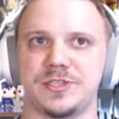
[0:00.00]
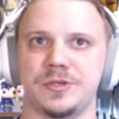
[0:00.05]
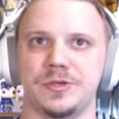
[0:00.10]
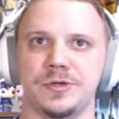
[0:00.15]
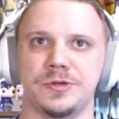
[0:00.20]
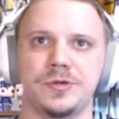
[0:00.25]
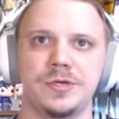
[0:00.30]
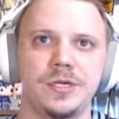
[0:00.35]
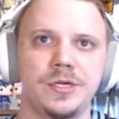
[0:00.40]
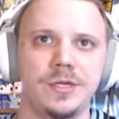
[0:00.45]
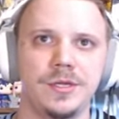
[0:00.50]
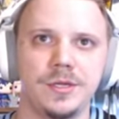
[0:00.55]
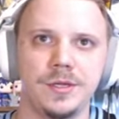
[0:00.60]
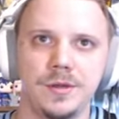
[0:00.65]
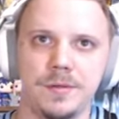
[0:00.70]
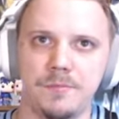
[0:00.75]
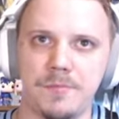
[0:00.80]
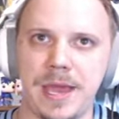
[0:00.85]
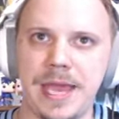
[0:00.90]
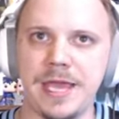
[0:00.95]
too
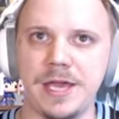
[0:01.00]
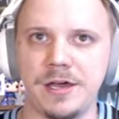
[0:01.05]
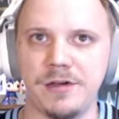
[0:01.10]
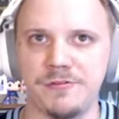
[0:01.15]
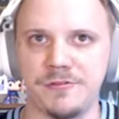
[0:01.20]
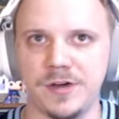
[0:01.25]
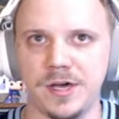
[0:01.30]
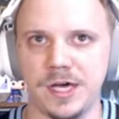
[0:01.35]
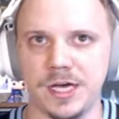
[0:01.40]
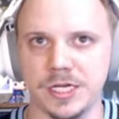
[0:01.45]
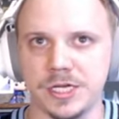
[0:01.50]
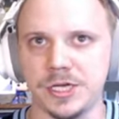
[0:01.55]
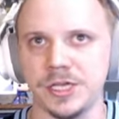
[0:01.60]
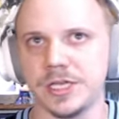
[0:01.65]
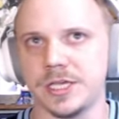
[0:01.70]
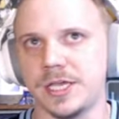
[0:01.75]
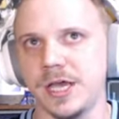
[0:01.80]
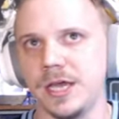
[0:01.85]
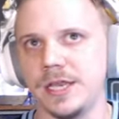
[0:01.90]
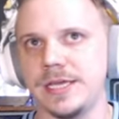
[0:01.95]
may have uh, could
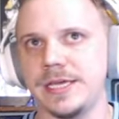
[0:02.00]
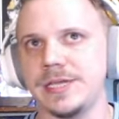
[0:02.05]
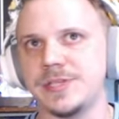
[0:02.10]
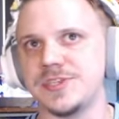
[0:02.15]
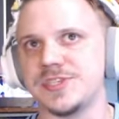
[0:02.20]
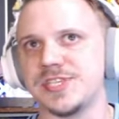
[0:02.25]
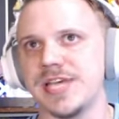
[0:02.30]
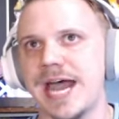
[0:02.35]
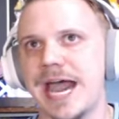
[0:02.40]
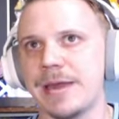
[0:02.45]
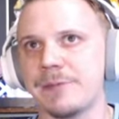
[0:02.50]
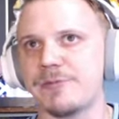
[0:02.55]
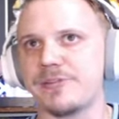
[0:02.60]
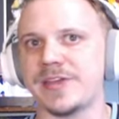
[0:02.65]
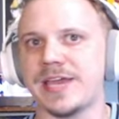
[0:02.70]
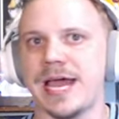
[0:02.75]
have cut it inside with